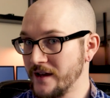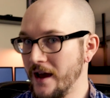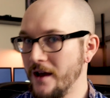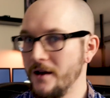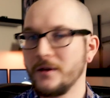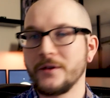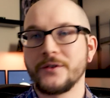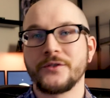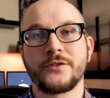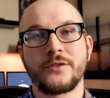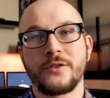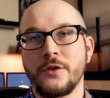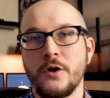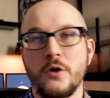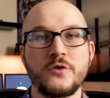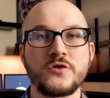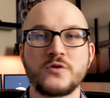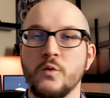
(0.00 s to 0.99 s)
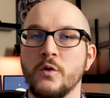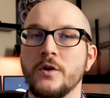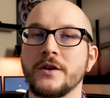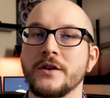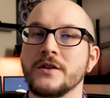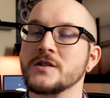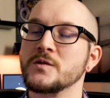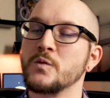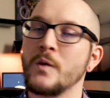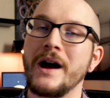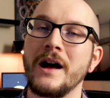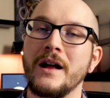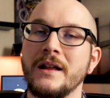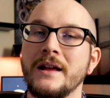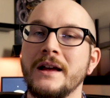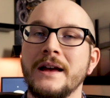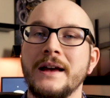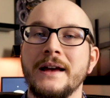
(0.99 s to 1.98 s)
scales. Those work as
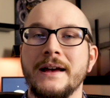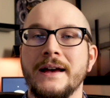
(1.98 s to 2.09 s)
well,